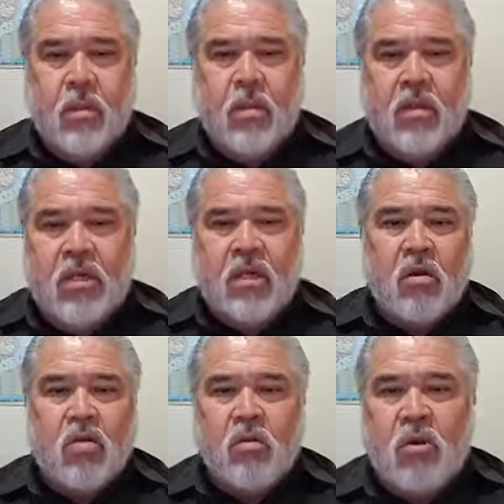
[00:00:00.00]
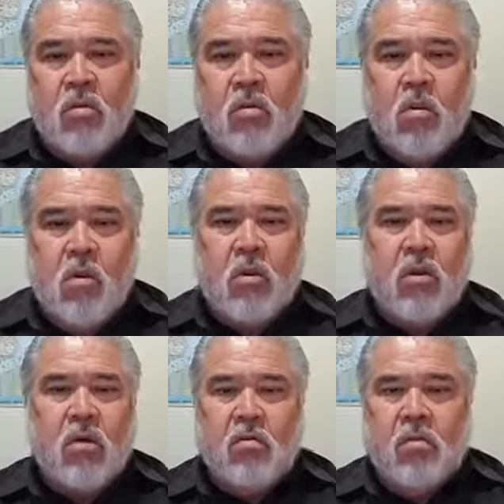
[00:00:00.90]
There's not going to be no war
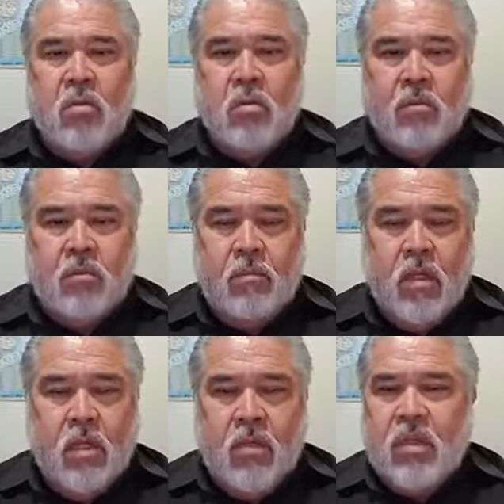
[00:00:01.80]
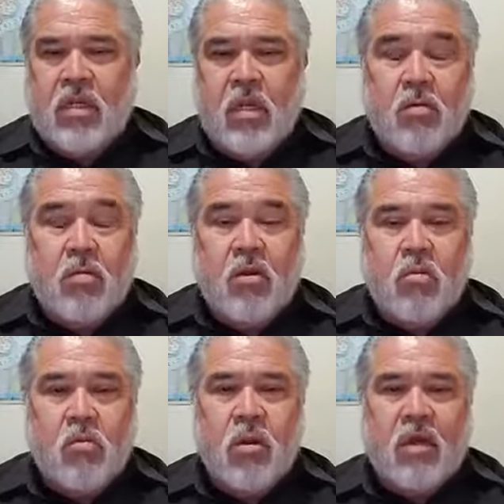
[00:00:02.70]
no more. There's not going to be no
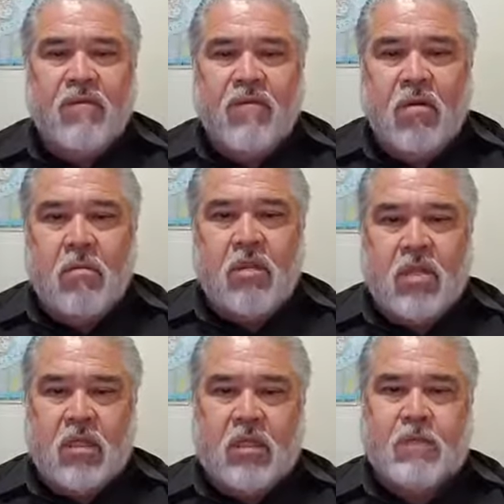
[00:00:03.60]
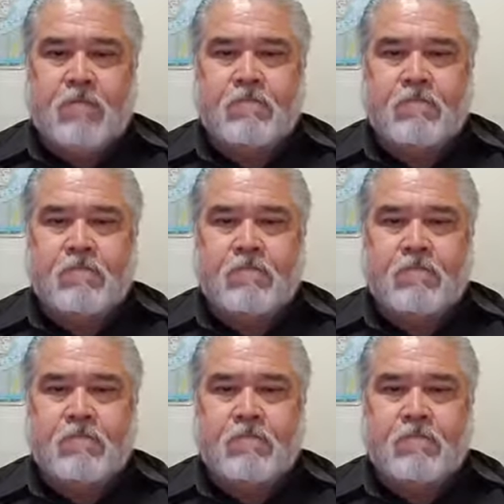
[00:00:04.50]
more infirmities.